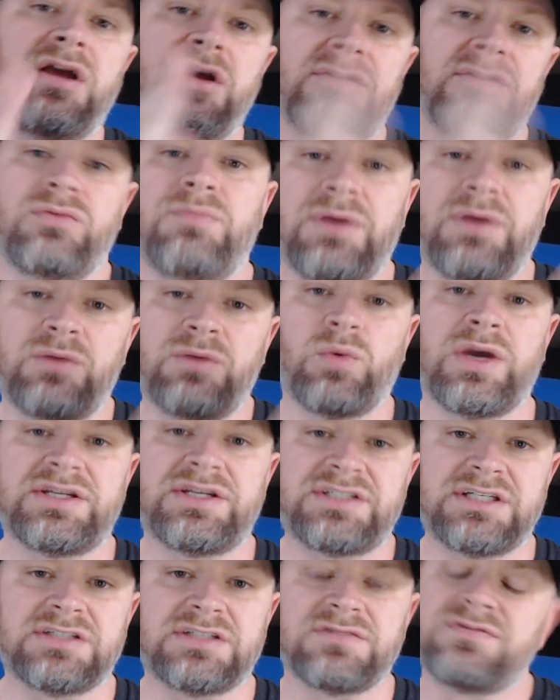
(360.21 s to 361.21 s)
through midway
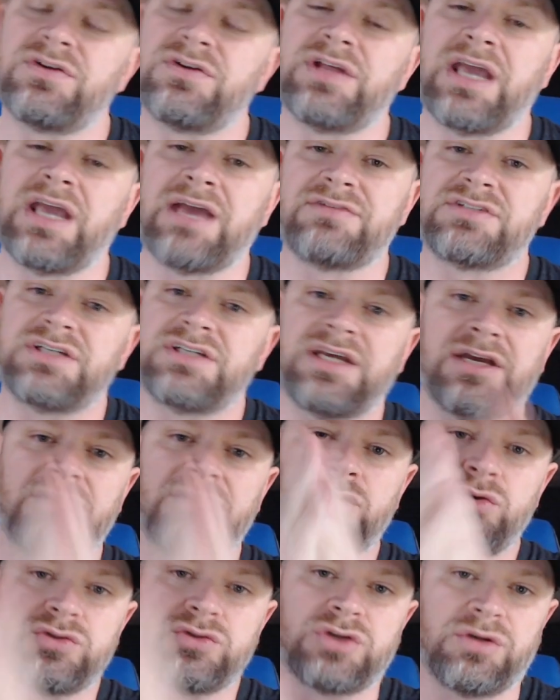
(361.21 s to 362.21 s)
season for the AFC, and
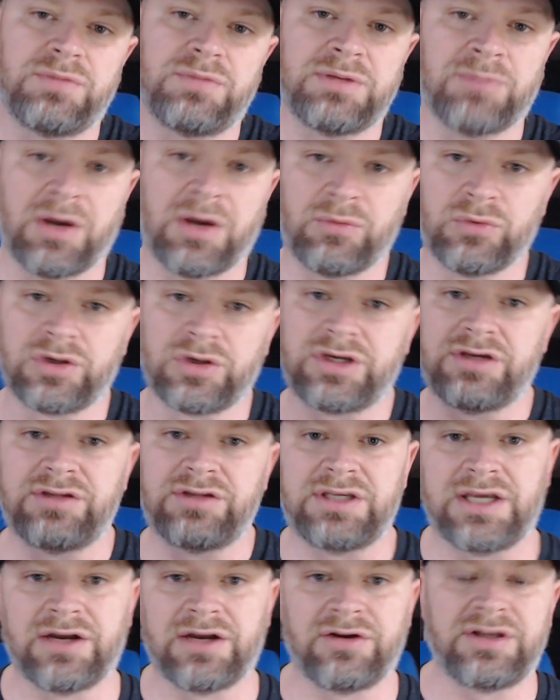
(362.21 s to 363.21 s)
who's going to be my Rookie of the
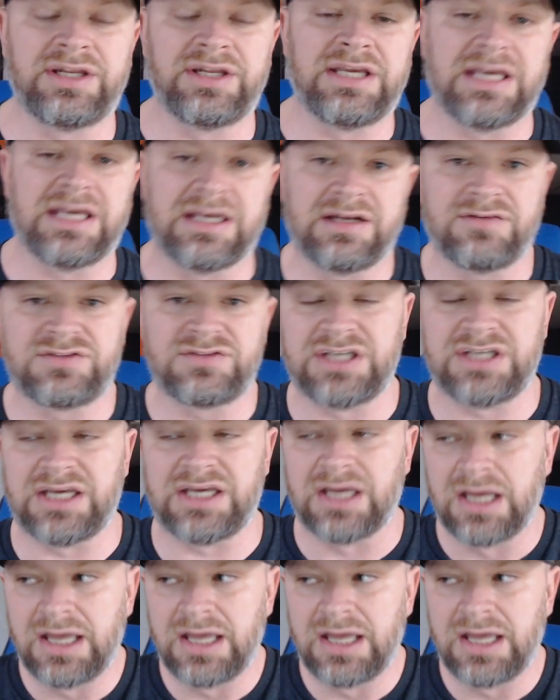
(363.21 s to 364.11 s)
Year in the NFC?